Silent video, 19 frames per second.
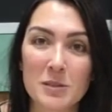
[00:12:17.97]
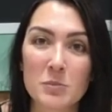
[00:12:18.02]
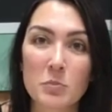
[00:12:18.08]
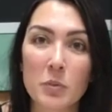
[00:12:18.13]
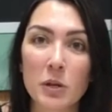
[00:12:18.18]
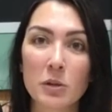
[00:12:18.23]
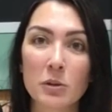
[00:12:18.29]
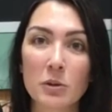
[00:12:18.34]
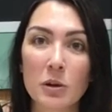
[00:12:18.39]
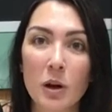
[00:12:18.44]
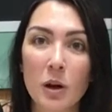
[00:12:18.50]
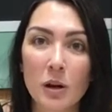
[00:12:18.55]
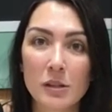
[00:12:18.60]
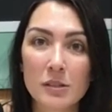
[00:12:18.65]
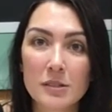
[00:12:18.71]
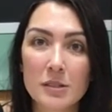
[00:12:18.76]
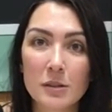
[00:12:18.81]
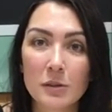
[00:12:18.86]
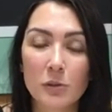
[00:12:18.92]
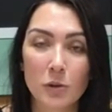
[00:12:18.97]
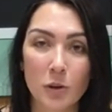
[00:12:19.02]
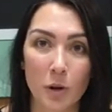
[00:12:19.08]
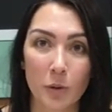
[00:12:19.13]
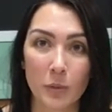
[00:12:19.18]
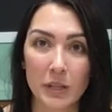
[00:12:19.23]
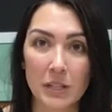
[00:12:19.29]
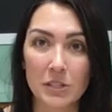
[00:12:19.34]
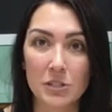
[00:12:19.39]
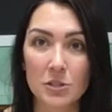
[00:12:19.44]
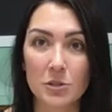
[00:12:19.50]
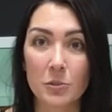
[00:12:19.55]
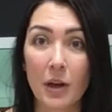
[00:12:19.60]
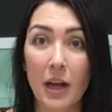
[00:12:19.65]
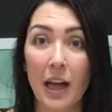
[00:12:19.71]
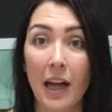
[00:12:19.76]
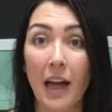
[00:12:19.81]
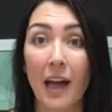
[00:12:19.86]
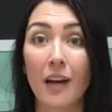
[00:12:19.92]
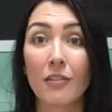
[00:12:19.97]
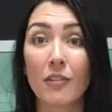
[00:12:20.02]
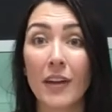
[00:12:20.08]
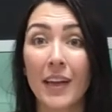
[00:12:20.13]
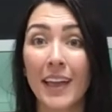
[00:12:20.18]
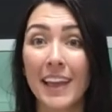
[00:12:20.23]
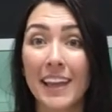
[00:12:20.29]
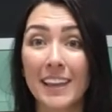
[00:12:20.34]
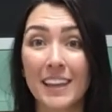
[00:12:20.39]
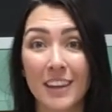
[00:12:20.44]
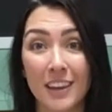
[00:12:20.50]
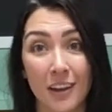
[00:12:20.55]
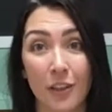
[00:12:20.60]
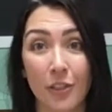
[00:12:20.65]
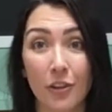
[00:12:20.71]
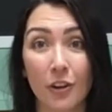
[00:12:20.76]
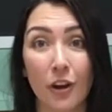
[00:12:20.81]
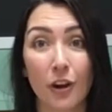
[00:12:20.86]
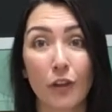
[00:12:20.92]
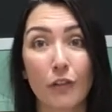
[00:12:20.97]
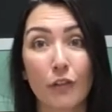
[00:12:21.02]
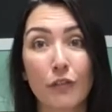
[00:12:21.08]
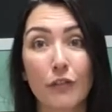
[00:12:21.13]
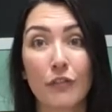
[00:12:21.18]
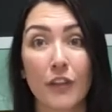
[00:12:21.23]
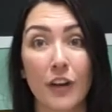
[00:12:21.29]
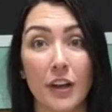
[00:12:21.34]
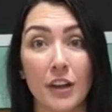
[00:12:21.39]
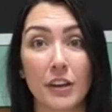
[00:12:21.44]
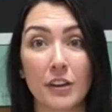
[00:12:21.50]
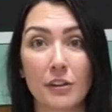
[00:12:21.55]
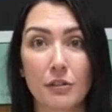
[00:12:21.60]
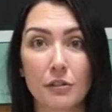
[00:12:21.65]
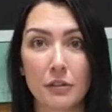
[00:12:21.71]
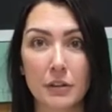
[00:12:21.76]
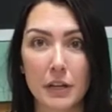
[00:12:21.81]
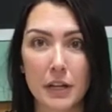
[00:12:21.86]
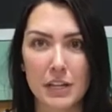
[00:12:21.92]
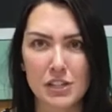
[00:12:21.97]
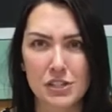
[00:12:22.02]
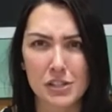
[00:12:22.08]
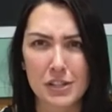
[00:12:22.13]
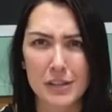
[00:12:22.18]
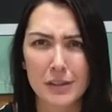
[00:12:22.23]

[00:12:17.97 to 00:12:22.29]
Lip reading: but you're also going to have another fun creation.